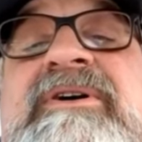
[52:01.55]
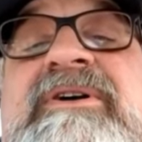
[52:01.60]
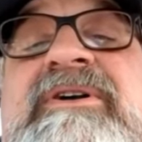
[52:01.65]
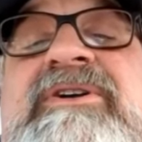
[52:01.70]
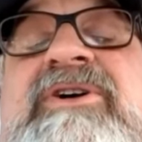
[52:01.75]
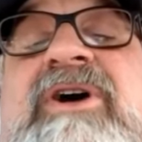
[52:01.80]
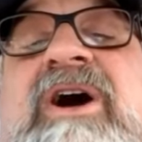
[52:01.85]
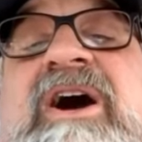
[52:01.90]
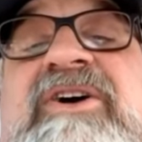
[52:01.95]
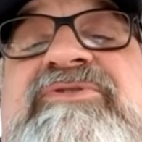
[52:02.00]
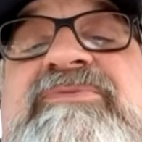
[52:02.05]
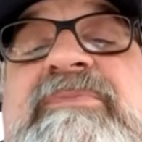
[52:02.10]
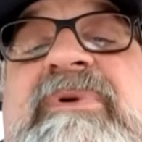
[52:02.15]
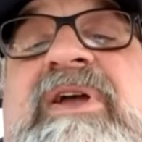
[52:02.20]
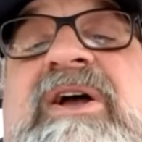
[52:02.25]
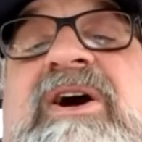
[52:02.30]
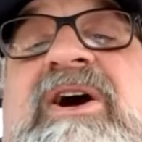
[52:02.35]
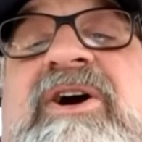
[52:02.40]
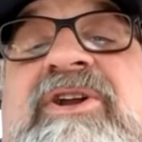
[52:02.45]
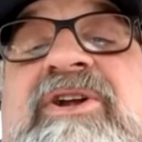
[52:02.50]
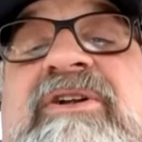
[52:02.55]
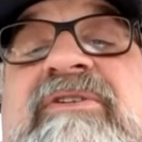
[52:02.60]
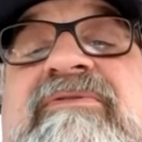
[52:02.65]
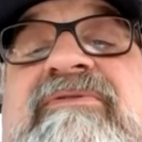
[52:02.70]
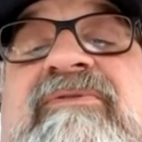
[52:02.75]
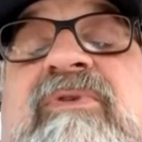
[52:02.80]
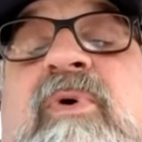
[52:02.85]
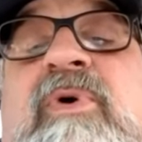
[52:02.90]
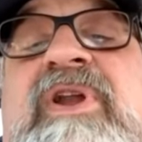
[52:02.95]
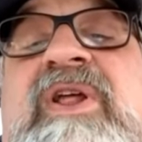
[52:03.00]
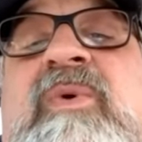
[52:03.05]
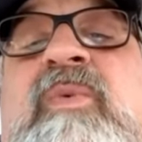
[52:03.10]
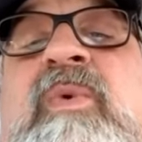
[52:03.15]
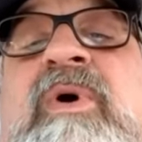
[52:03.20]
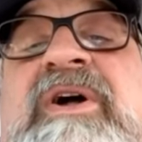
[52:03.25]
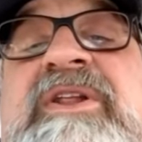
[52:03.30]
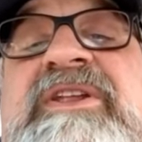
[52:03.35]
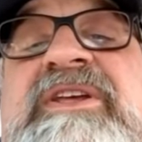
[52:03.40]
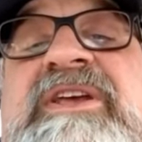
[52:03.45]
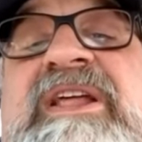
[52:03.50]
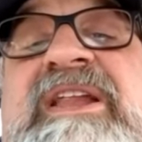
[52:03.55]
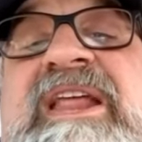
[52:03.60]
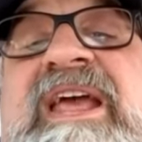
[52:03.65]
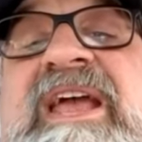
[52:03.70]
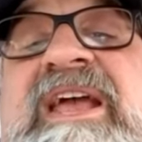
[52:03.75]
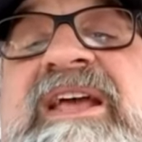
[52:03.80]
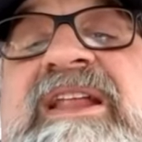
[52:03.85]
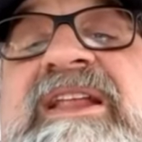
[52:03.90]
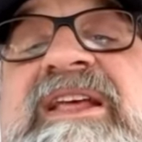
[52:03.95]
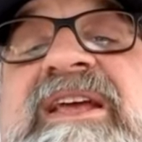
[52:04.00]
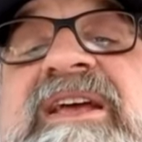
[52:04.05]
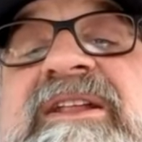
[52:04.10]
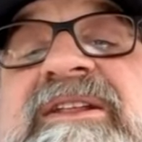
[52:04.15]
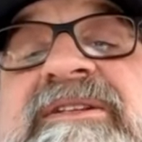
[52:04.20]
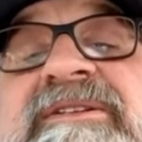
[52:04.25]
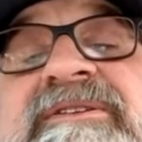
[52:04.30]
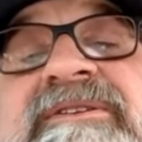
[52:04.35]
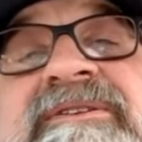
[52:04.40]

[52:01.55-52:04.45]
cost me 141 Canadian,